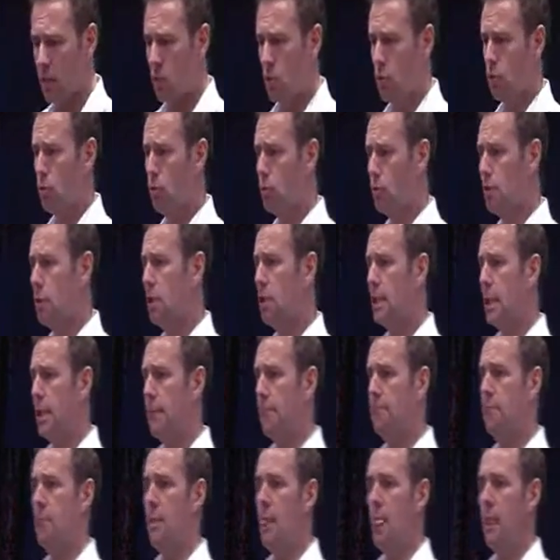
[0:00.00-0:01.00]
Talk to
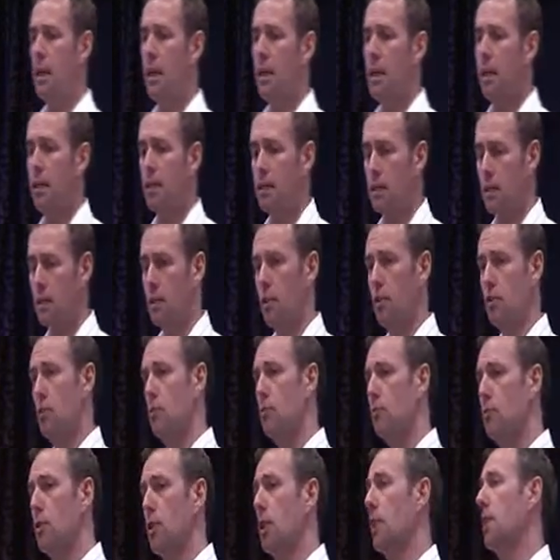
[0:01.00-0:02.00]
them. They've got
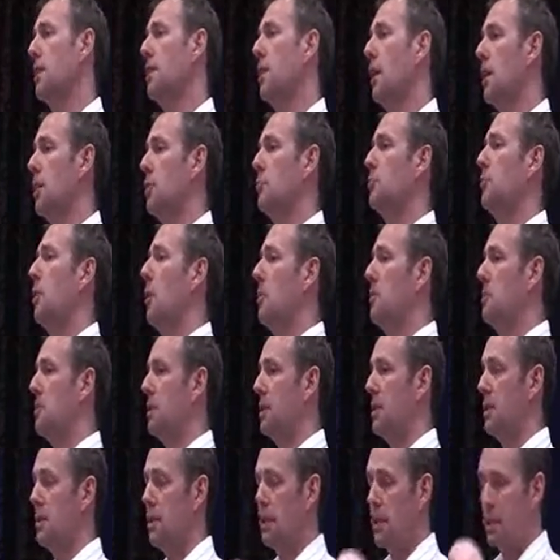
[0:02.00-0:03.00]
some really nice
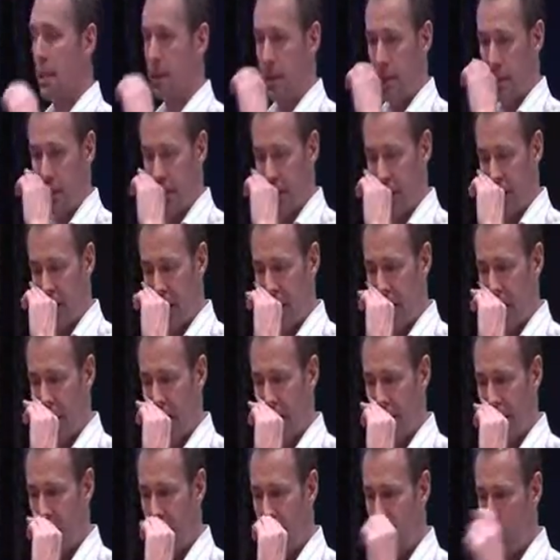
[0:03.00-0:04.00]
property in there.
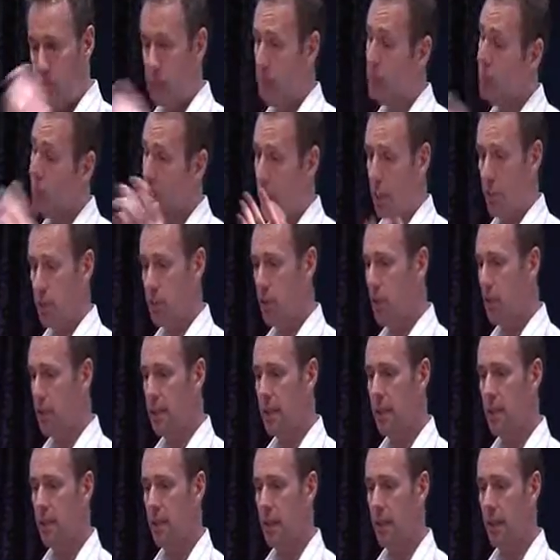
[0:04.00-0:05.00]
So I
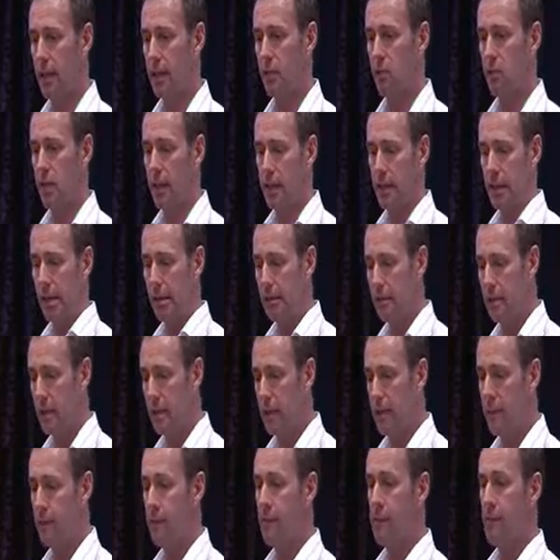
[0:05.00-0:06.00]
did that, went down
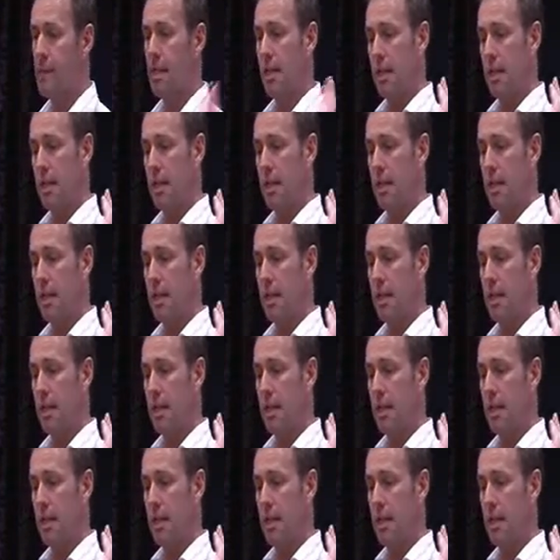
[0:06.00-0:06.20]
there,